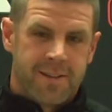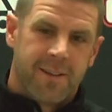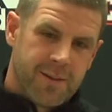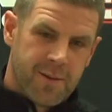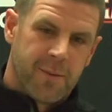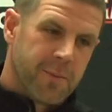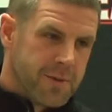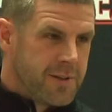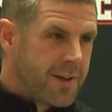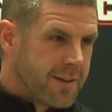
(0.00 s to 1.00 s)
you know, the
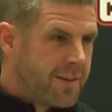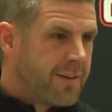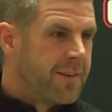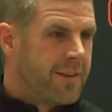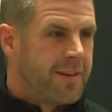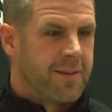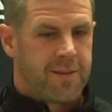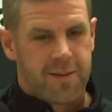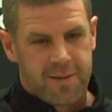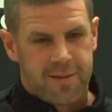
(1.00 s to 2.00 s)
projector, and
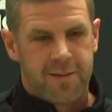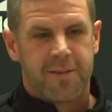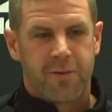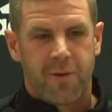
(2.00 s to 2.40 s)
then